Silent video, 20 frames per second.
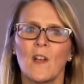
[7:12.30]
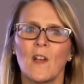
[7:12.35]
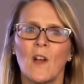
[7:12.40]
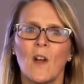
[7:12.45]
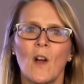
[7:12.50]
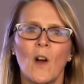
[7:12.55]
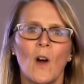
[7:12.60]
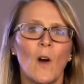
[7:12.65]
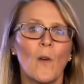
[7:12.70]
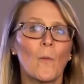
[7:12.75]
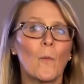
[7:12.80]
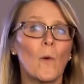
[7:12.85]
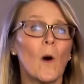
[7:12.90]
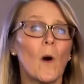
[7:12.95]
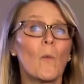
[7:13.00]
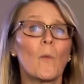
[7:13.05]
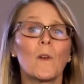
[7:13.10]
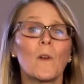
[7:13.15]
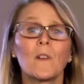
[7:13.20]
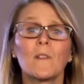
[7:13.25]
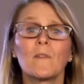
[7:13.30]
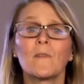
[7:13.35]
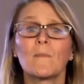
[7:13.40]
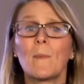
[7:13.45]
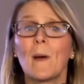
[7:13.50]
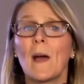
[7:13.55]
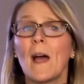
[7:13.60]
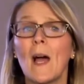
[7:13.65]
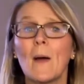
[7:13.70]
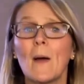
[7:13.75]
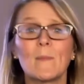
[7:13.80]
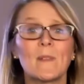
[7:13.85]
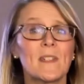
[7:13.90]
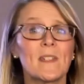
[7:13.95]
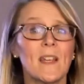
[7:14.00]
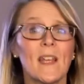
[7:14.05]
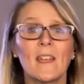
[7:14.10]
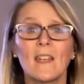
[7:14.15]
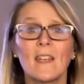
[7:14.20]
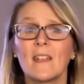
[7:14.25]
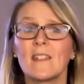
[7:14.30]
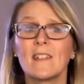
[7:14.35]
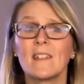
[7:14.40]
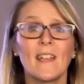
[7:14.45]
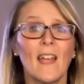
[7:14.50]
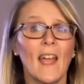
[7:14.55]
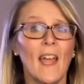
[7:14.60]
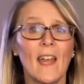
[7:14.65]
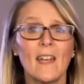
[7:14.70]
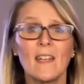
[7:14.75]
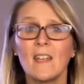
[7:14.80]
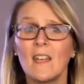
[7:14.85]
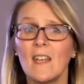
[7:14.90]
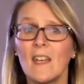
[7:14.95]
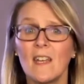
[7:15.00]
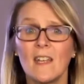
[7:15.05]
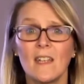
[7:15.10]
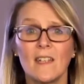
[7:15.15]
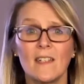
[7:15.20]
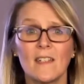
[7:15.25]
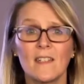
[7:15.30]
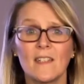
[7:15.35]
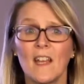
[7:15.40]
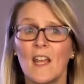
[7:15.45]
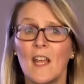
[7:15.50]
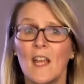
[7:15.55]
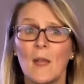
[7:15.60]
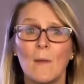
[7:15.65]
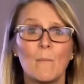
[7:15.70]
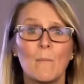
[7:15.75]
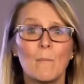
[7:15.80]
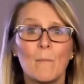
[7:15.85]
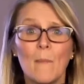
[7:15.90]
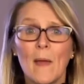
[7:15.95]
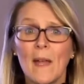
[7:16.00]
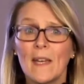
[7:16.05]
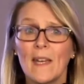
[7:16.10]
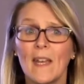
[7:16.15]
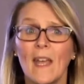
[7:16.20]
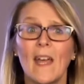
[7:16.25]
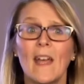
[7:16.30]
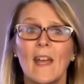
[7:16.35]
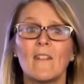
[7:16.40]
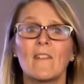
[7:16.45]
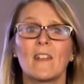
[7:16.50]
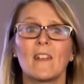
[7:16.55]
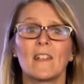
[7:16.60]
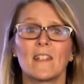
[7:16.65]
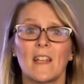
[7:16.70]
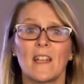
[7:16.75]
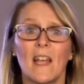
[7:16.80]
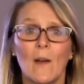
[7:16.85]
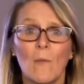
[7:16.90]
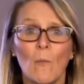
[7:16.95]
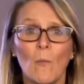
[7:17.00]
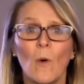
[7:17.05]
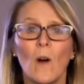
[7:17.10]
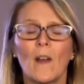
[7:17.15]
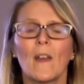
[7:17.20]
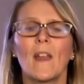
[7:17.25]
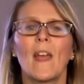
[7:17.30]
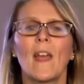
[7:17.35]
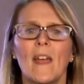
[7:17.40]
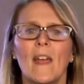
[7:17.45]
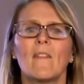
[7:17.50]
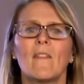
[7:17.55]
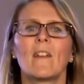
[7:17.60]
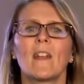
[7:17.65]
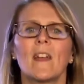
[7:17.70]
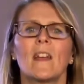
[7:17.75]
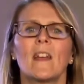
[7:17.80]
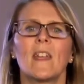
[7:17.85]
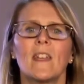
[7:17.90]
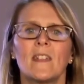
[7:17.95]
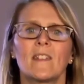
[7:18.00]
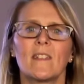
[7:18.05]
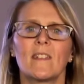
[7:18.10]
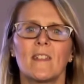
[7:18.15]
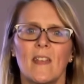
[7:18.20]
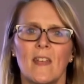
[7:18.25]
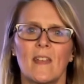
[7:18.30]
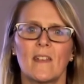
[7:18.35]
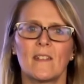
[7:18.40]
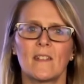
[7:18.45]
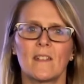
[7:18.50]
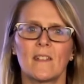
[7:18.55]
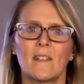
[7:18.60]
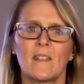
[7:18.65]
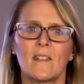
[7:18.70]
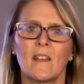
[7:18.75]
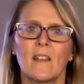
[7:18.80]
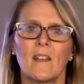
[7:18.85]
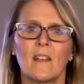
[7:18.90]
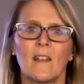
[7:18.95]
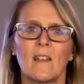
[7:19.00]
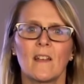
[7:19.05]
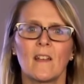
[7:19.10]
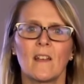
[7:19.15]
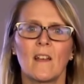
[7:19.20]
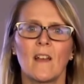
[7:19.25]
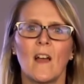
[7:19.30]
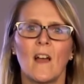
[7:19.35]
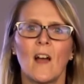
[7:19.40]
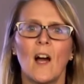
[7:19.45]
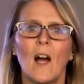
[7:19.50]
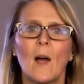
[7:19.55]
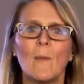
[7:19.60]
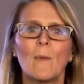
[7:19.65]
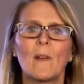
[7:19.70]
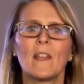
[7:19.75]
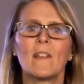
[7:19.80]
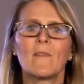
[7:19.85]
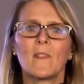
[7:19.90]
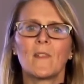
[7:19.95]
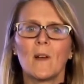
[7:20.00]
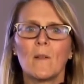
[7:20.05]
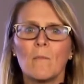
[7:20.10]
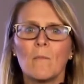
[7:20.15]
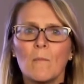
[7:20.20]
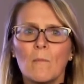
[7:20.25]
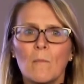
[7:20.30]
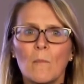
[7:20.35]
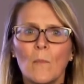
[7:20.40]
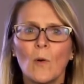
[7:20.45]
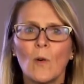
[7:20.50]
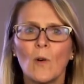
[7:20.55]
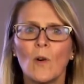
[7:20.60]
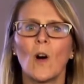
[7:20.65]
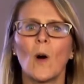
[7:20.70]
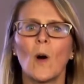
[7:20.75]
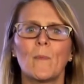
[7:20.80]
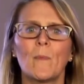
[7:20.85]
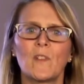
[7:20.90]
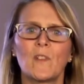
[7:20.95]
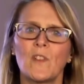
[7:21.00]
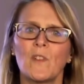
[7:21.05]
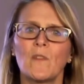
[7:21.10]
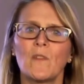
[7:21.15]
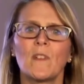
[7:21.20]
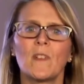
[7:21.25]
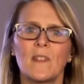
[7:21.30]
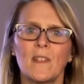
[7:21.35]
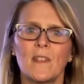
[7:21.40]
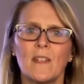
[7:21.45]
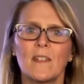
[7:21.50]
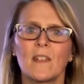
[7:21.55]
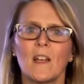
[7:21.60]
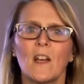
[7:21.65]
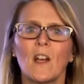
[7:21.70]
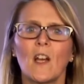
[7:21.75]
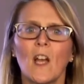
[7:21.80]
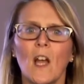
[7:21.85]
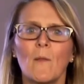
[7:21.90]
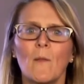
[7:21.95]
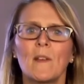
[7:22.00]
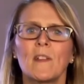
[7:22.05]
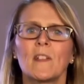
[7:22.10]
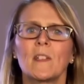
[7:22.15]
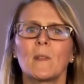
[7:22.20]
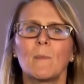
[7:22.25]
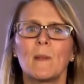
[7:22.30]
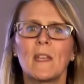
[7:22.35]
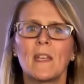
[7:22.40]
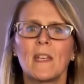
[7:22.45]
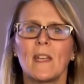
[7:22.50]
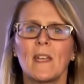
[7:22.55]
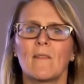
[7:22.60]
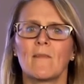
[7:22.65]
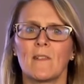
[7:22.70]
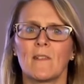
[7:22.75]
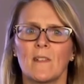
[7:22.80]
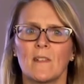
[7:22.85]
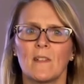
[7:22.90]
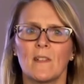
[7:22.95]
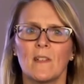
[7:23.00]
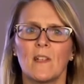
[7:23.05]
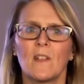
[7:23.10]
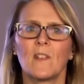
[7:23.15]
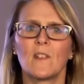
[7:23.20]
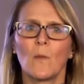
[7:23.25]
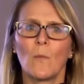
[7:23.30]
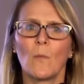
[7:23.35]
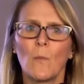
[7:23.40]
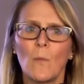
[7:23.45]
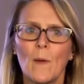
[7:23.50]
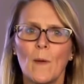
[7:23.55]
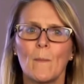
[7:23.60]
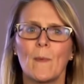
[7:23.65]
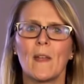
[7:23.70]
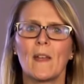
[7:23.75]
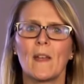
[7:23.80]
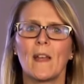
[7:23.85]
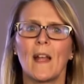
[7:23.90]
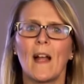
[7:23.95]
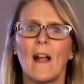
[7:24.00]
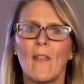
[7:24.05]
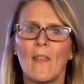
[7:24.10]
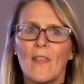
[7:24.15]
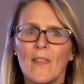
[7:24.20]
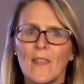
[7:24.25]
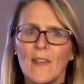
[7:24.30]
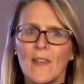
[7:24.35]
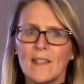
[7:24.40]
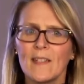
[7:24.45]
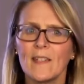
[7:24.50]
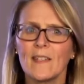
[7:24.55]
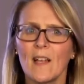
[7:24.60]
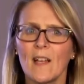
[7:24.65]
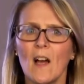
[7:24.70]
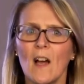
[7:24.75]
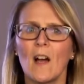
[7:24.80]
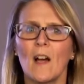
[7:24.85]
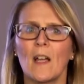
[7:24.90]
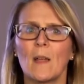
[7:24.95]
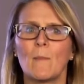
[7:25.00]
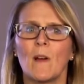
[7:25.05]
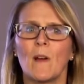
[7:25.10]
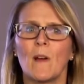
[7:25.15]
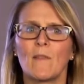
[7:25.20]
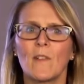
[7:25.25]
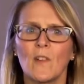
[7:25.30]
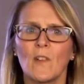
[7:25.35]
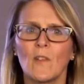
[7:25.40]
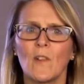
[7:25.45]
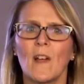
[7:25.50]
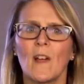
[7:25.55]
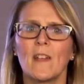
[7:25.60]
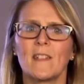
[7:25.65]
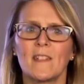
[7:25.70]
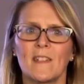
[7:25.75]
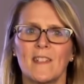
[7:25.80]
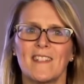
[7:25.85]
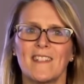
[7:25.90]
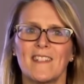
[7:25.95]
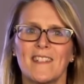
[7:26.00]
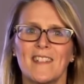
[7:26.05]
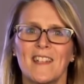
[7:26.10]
of what would have perhaps taken 10 years in many areas, and one area is this. I believe that more opportunities are going to be given to women at this time of crisis